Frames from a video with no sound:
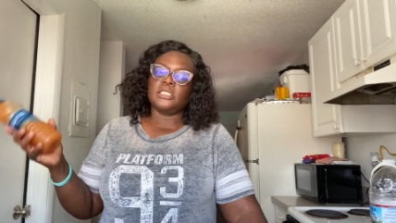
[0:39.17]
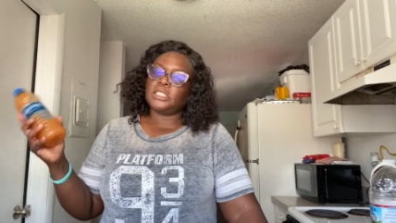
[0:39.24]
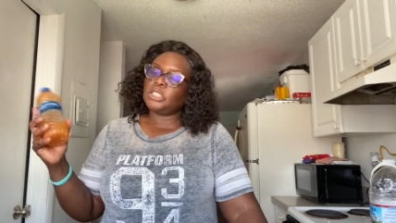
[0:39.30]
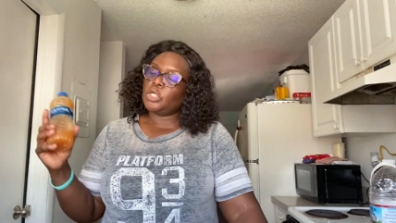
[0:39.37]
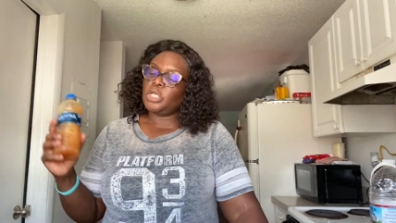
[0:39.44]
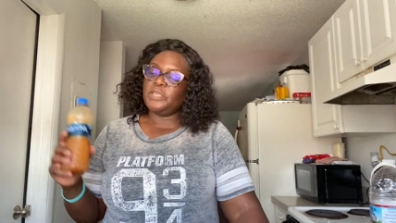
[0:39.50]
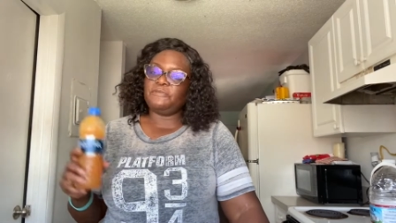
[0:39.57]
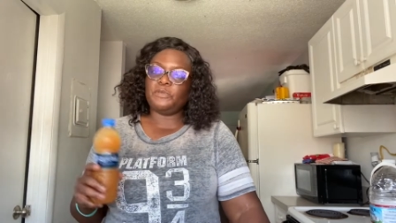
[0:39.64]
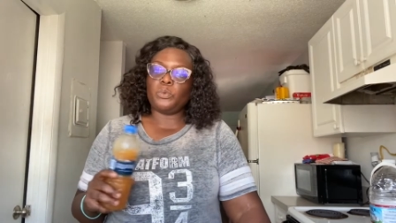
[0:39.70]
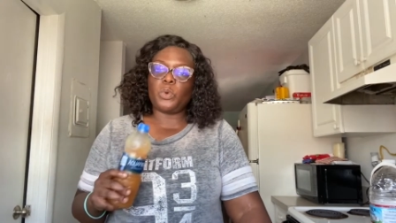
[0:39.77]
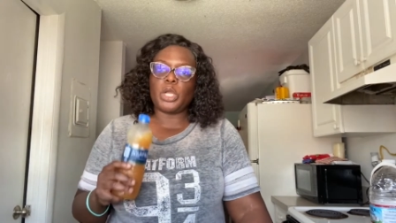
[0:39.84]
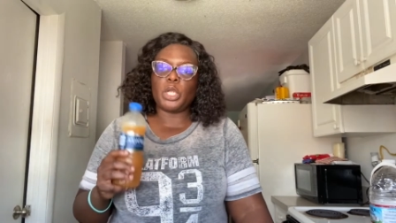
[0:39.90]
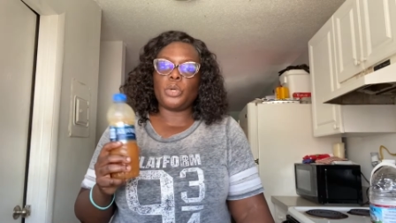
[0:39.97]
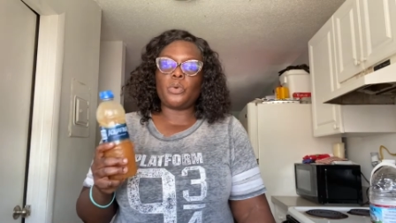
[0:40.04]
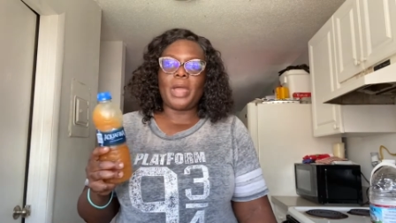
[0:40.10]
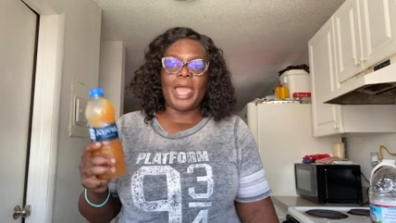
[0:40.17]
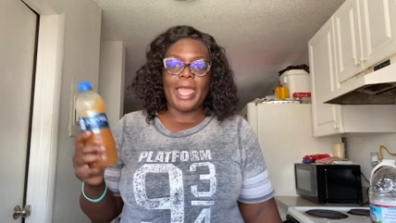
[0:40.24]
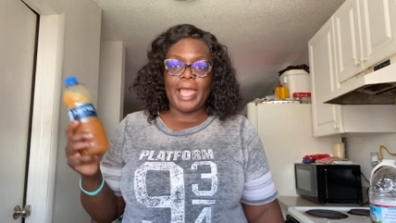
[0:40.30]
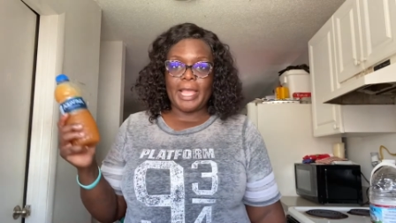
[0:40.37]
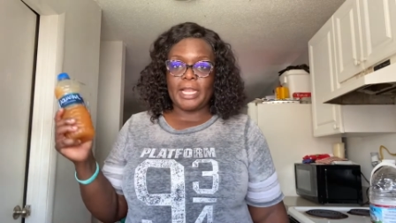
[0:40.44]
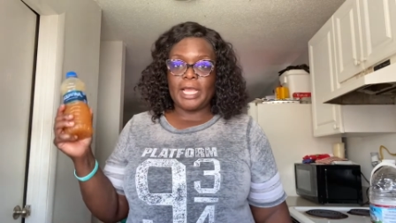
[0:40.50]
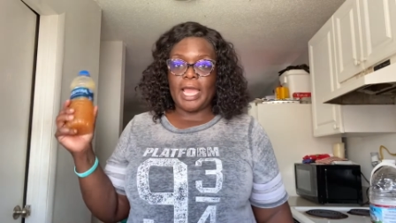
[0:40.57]
So if you want to go
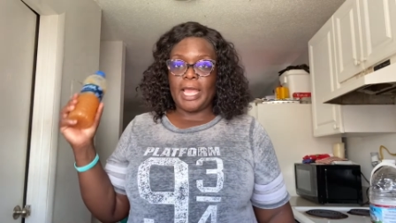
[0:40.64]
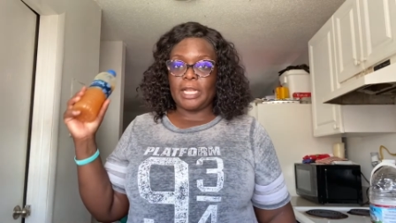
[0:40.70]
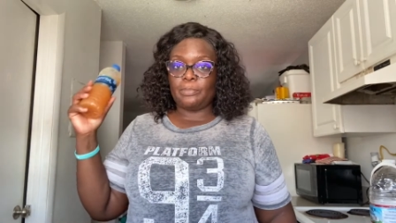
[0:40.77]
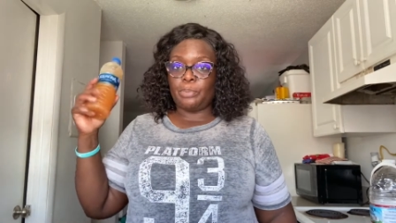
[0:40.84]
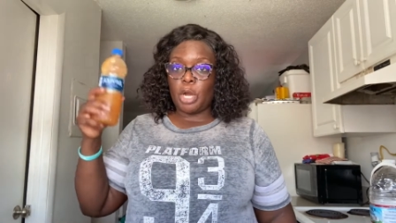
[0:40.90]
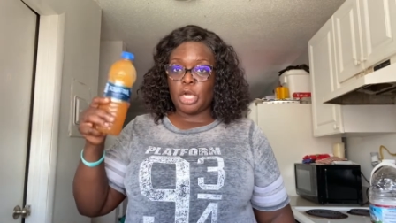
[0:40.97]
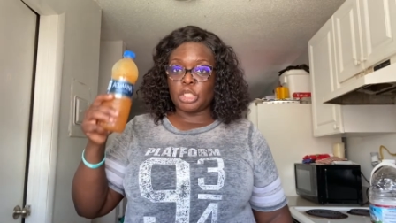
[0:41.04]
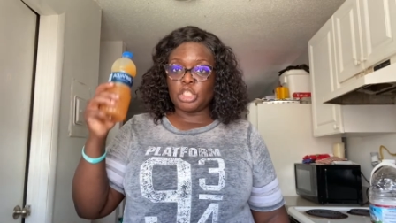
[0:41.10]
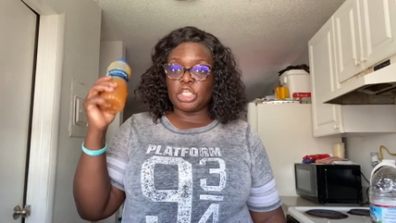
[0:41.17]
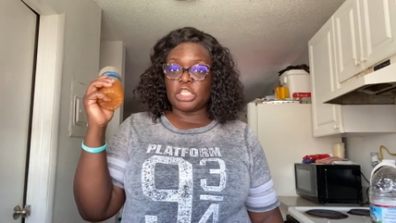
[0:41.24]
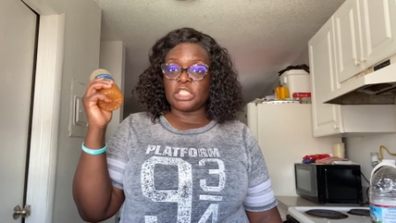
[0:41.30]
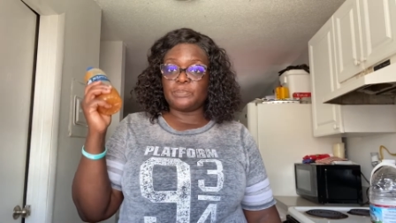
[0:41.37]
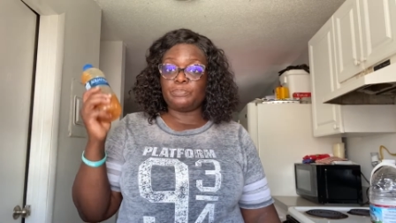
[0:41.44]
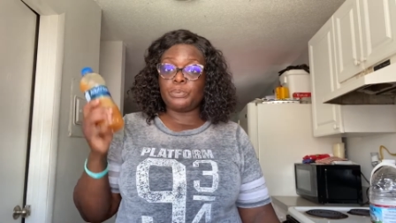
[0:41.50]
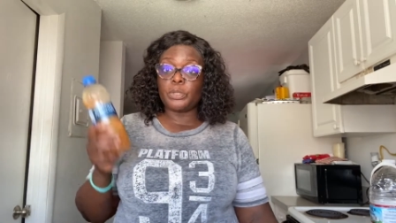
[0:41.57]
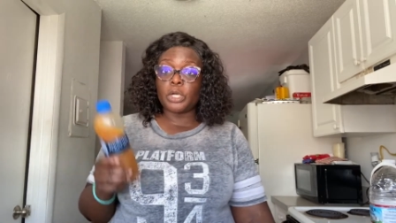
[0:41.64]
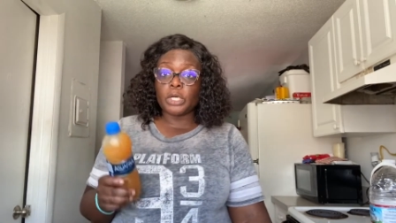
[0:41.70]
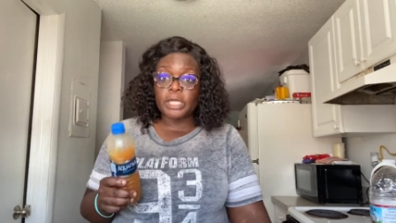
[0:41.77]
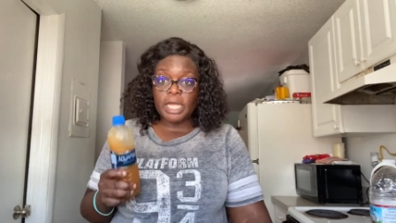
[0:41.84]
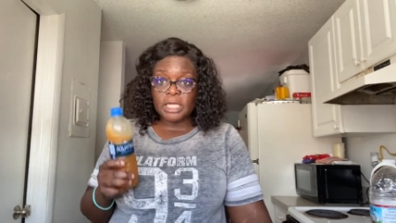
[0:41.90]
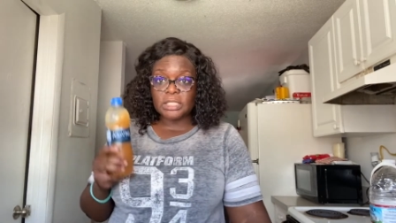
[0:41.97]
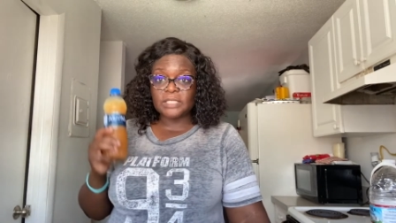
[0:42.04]
ahead and purchase
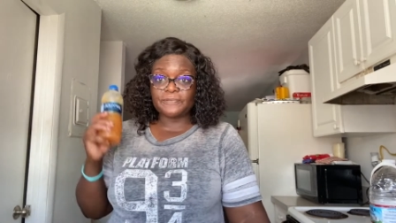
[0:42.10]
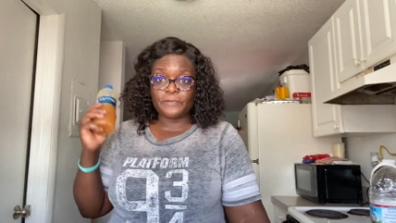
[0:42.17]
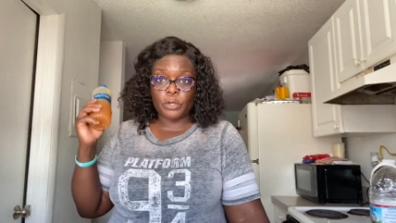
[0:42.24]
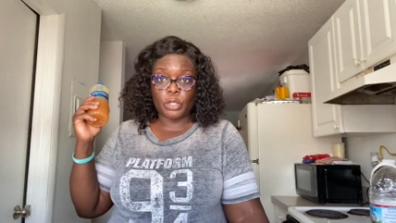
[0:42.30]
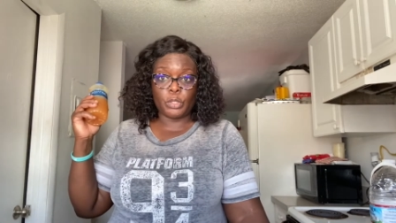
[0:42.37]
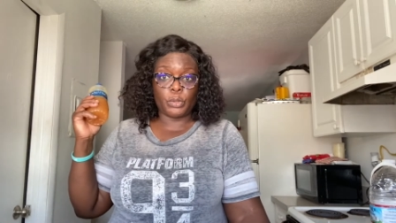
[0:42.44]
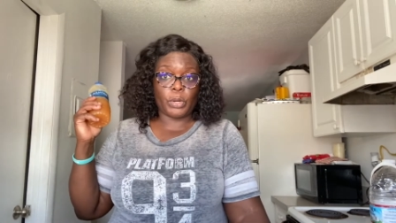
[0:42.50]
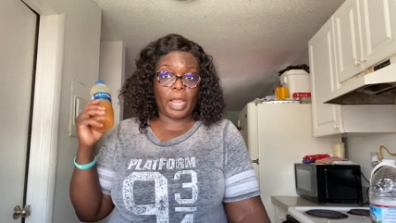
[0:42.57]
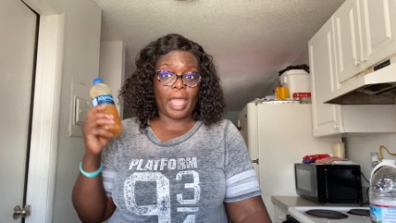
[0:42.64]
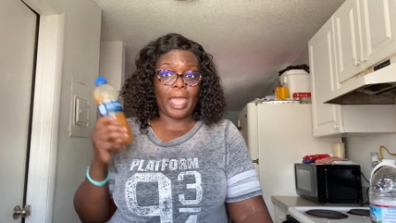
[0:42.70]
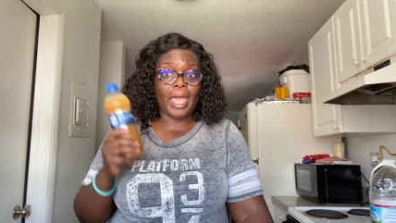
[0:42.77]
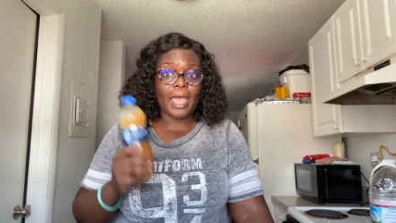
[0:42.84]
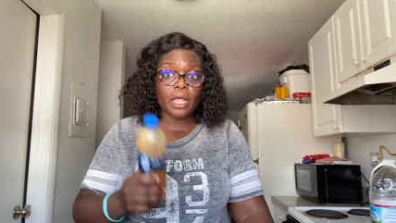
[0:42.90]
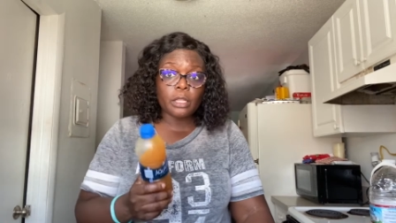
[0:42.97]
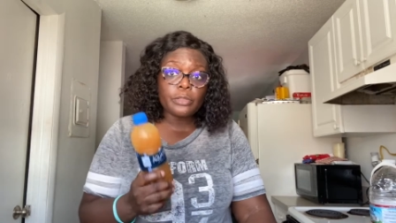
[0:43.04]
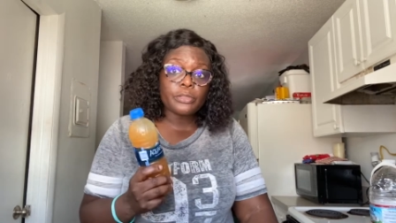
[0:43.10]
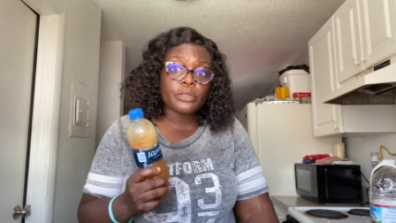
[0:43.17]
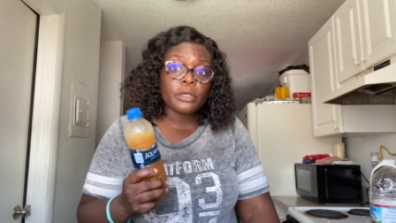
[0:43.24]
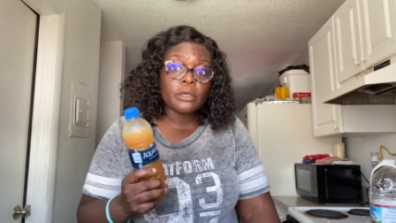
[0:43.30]
products for your health,